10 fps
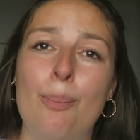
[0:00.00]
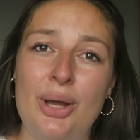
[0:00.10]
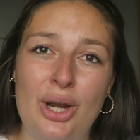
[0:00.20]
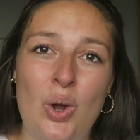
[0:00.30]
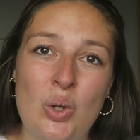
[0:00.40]

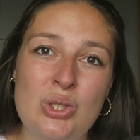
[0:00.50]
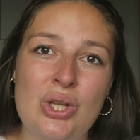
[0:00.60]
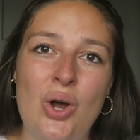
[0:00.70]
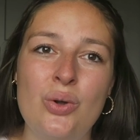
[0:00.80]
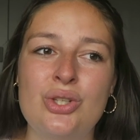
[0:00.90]
But
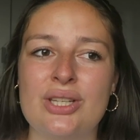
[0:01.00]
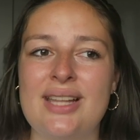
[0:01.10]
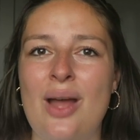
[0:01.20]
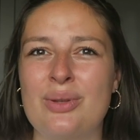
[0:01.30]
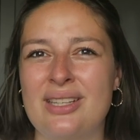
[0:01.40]
also just
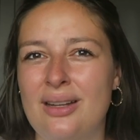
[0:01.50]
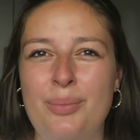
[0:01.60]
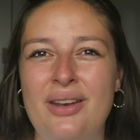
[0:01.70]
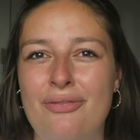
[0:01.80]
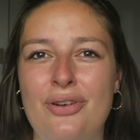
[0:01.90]
I was a little
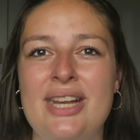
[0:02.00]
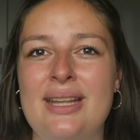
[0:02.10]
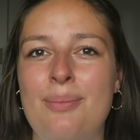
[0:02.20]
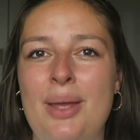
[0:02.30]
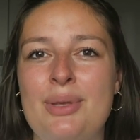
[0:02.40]
bit afraid
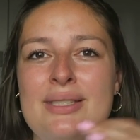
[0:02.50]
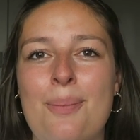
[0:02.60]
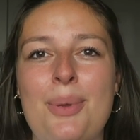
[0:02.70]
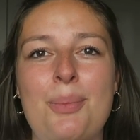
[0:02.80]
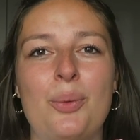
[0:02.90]
that maybe
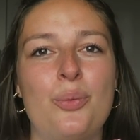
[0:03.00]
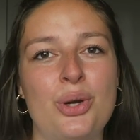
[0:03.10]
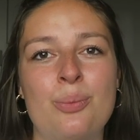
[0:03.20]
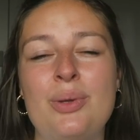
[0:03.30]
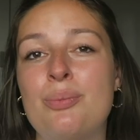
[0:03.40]
some people
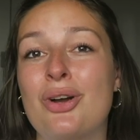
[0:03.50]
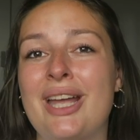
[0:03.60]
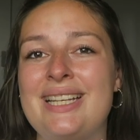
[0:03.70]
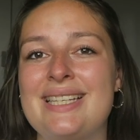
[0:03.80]
wouldn't be booking